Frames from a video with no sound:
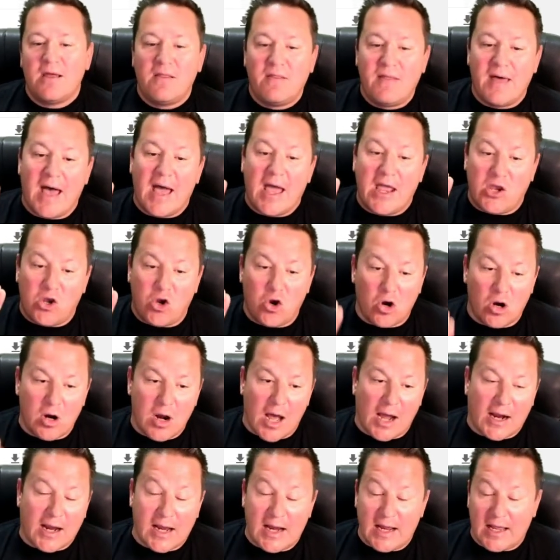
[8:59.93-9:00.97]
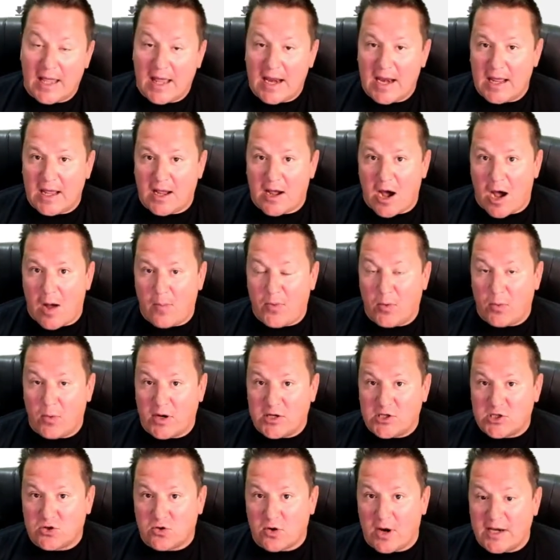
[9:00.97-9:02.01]
that you're not going to get any
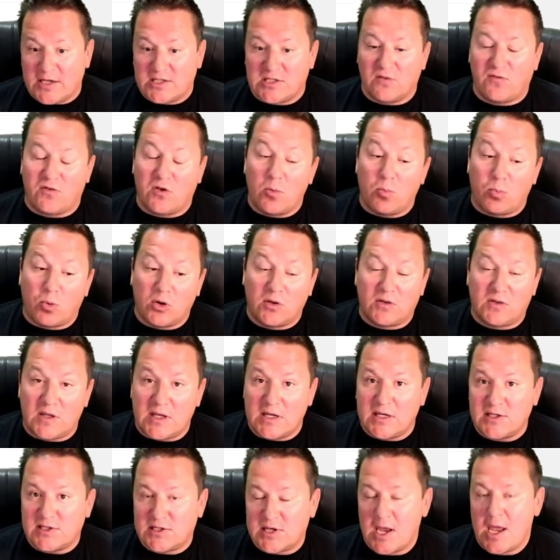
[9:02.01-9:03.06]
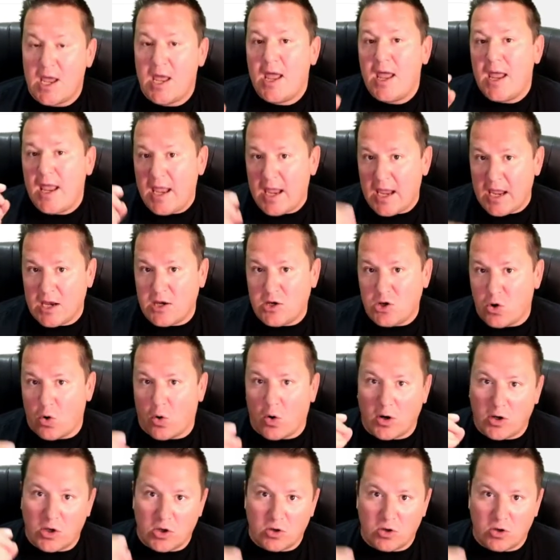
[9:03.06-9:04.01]
copyright strikes if you put these in your